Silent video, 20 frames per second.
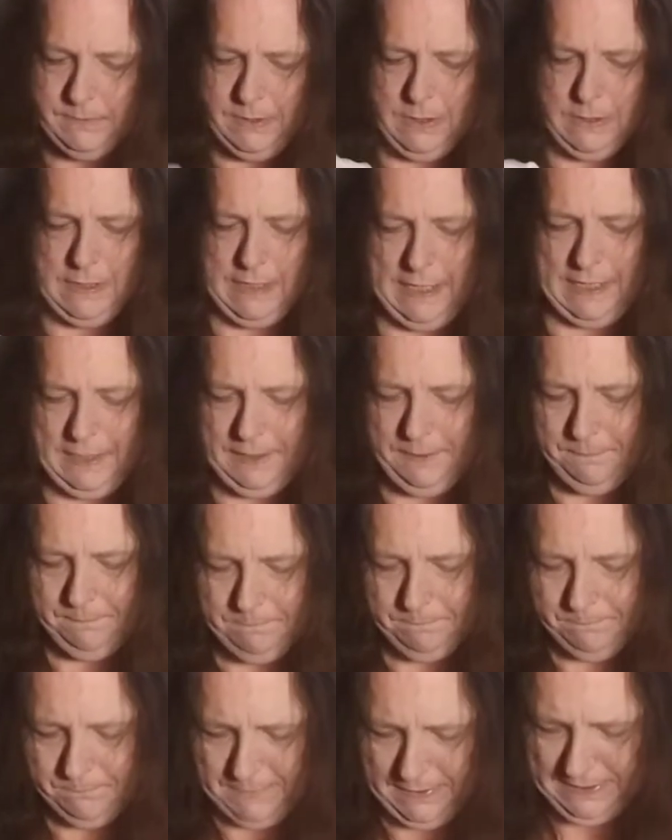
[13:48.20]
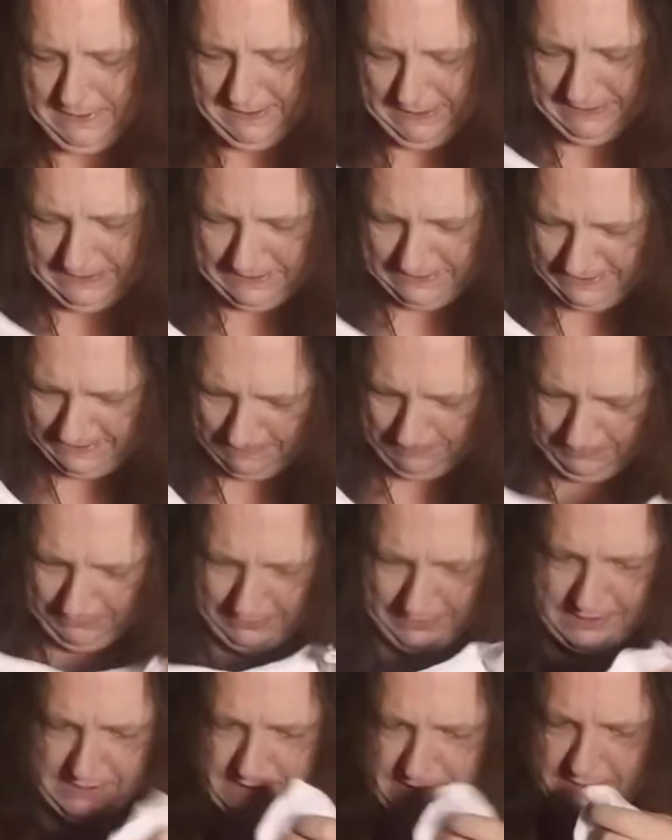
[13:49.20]
Okay? They need the
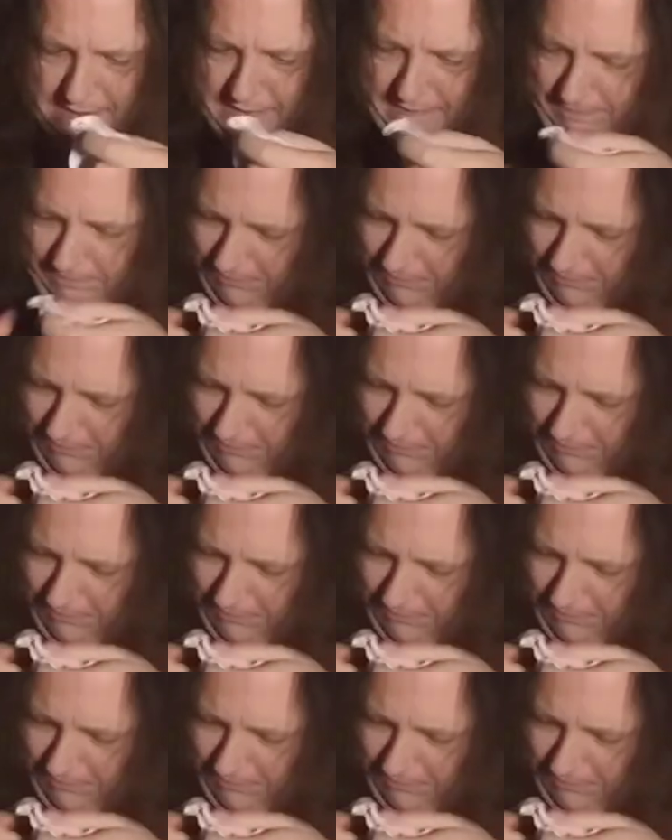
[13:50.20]
stimulus.